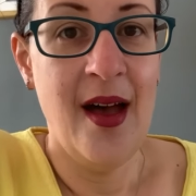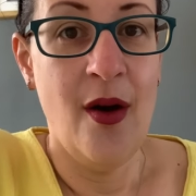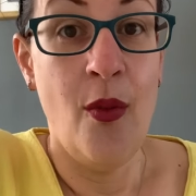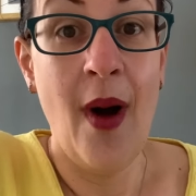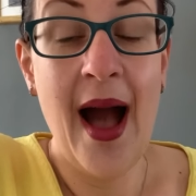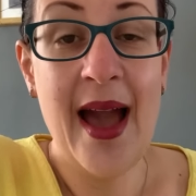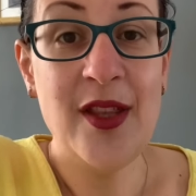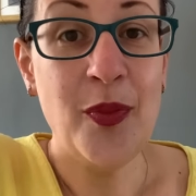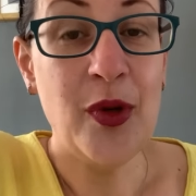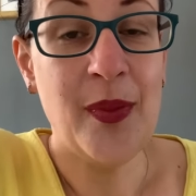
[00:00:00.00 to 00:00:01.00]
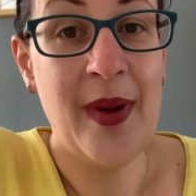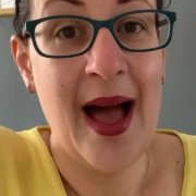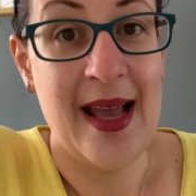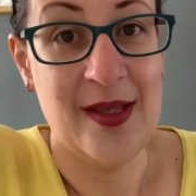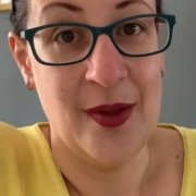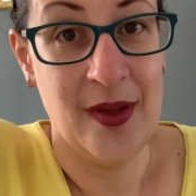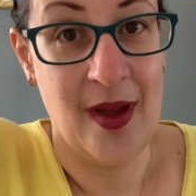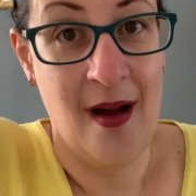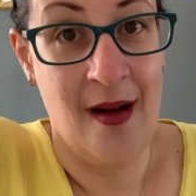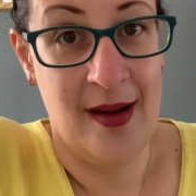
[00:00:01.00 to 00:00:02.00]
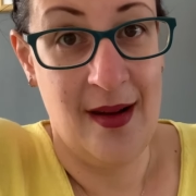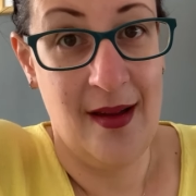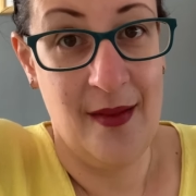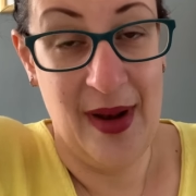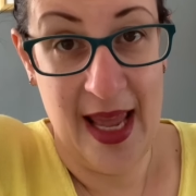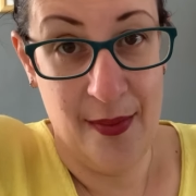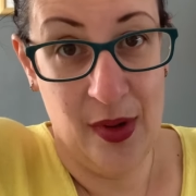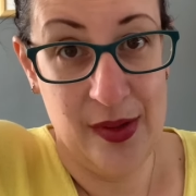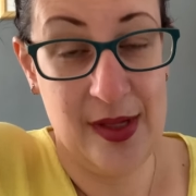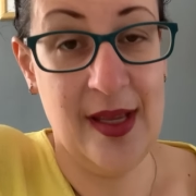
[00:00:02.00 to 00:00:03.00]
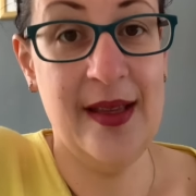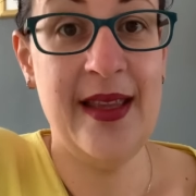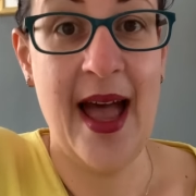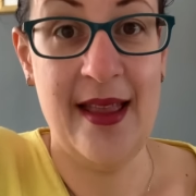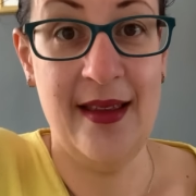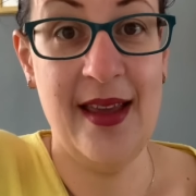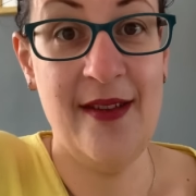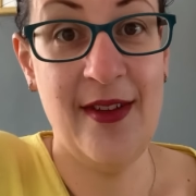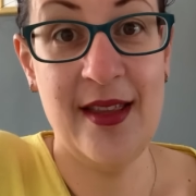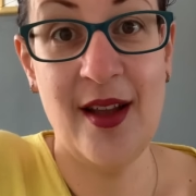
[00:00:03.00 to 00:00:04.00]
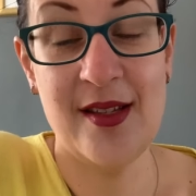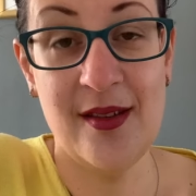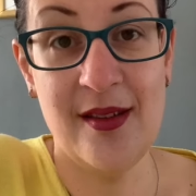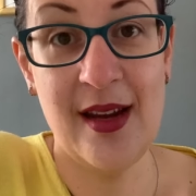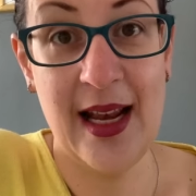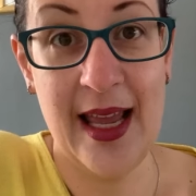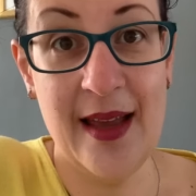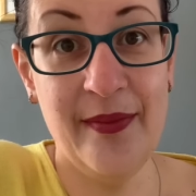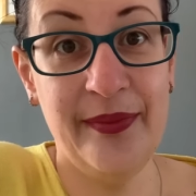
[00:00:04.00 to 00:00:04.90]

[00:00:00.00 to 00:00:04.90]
Why to put plies on the yarn labels then, if it doesn't really